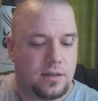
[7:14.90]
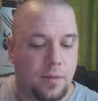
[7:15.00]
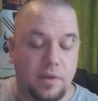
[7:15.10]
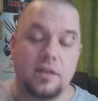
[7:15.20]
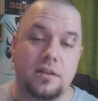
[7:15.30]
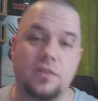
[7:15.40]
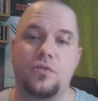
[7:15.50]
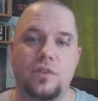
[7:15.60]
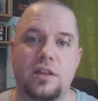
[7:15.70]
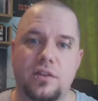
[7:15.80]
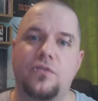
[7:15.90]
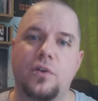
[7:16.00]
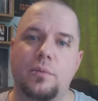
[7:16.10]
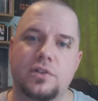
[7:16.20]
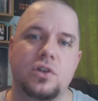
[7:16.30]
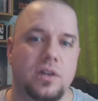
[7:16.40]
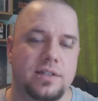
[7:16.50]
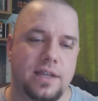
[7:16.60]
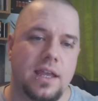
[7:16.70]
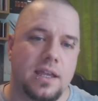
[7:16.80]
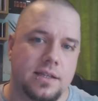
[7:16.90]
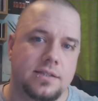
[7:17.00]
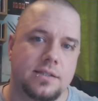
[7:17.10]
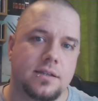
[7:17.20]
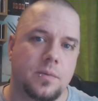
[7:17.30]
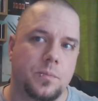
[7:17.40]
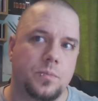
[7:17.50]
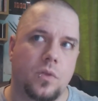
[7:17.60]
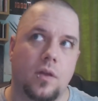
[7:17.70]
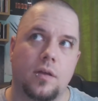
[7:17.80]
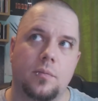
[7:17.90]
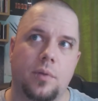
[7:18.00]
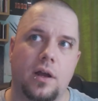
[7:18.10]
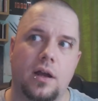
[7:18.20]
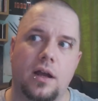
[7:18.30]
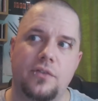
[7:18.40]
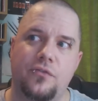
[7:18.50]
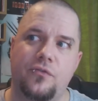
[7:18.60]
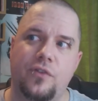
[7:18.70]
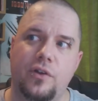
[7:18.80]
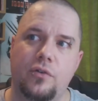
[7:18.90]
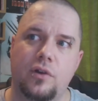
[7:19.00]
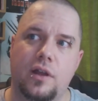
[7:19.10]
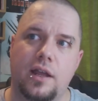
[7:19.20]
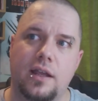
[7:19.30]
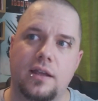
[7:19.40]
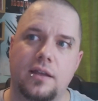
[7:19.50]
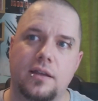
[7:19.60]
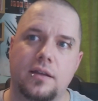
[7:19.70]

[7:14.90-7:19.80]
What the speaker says: I mean, the film is good as it is, but I feel like